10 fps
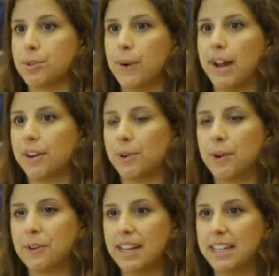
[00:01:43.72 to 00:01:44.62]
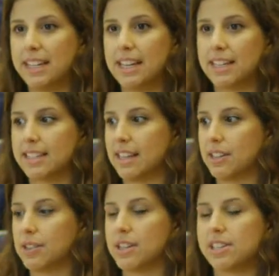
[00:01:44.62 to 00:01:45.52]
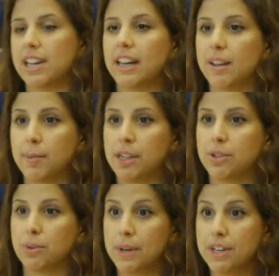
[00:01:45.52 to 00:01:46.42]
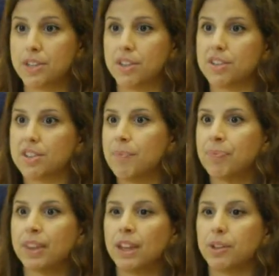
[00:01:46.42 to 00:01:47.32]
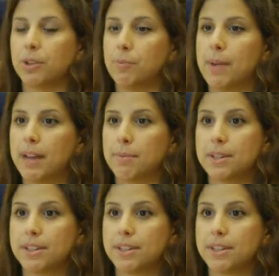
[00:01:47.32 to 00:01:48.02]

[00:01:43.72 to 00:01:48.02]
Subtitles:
to write our own ideas and translate them into research, to make